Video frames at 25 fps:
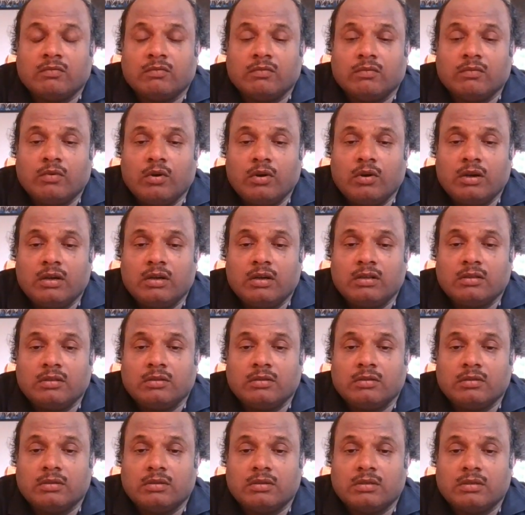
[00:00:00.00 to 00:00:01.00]
What?
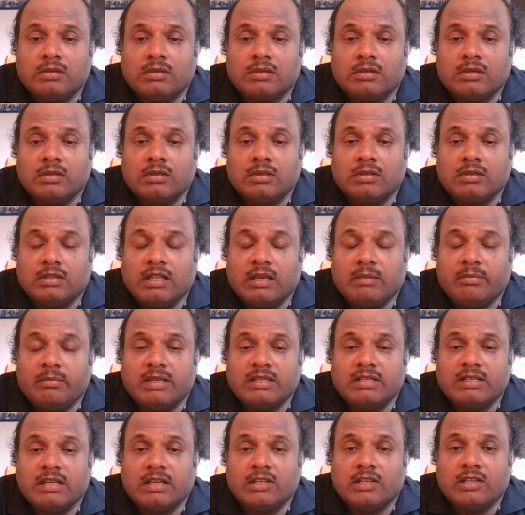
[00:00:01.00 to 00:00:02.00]
Then
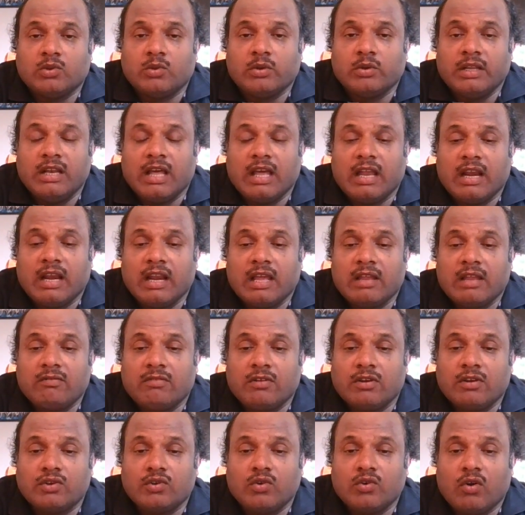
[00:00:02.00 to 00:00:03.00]
basically Sunil R. Nair
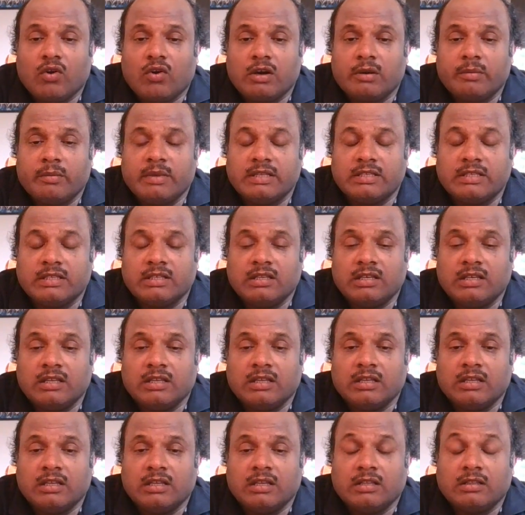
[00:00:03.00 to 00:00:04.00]
was shocked basically.
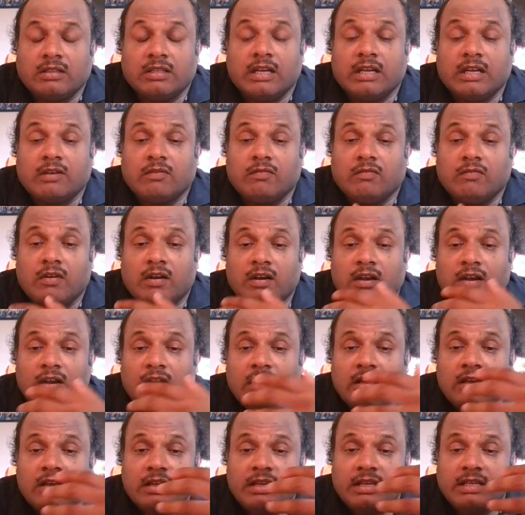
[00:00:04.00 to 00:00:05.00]
That
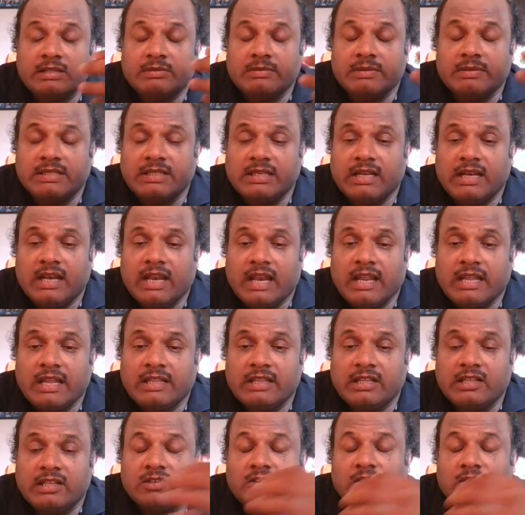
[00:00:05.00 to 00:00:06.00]
world is basically like
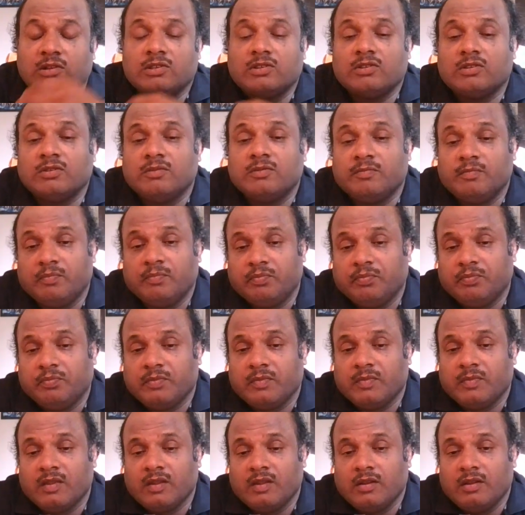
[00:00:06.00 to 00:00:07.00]
this also.
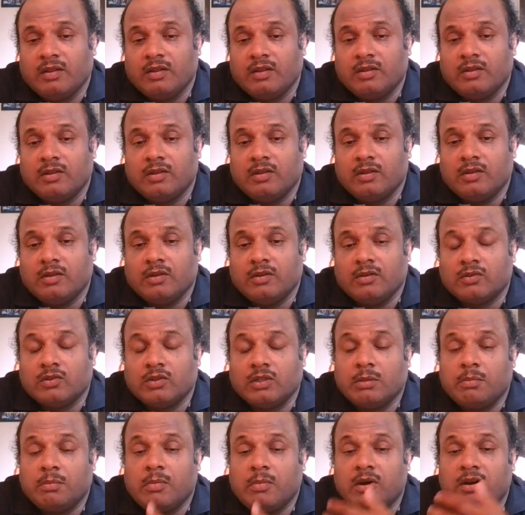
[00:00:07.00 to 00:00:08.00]
So
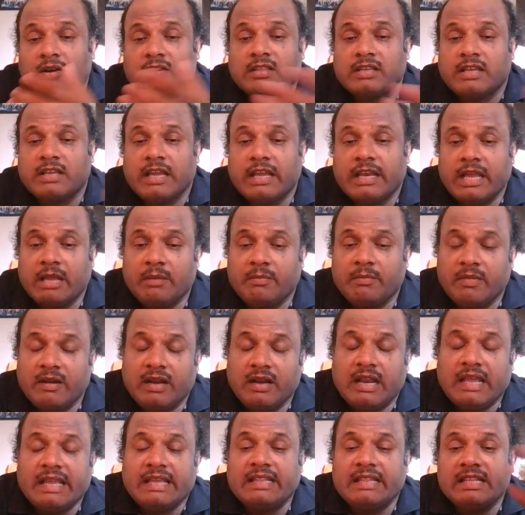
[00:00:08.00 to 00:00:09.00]
the birth can happen
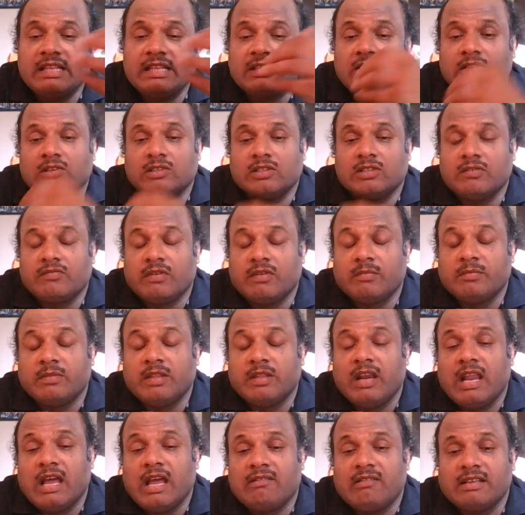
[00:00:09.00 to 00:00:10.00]
like this also from the
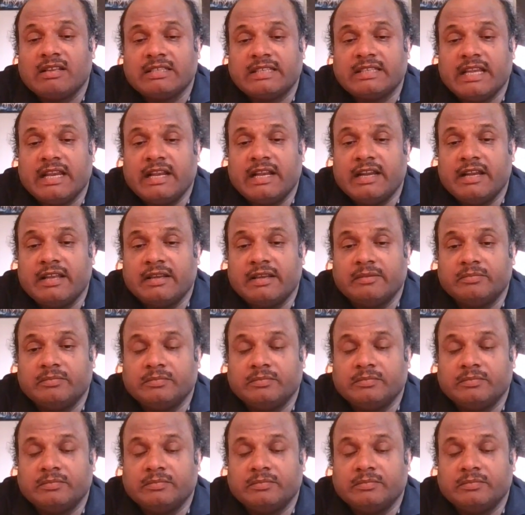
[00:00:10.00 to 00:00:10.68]
lava sand.